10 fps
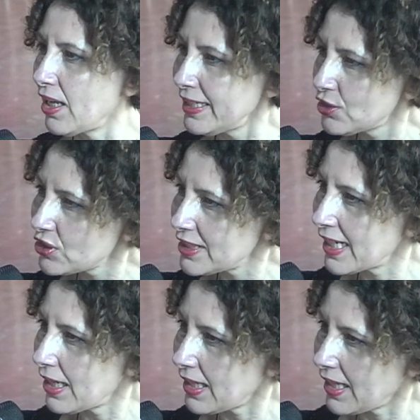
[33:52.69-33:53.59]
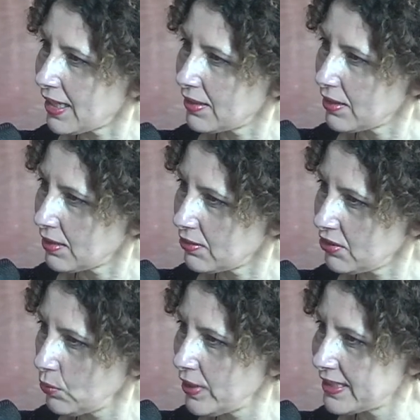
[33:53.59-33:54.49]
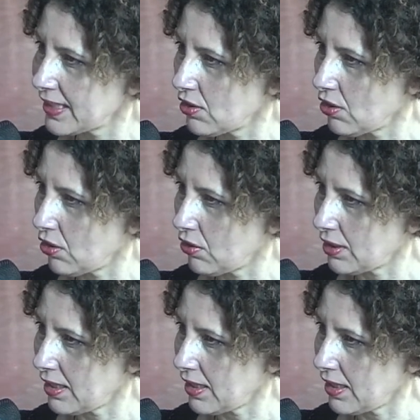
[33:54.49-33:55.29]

Interesting, 3 weeks ago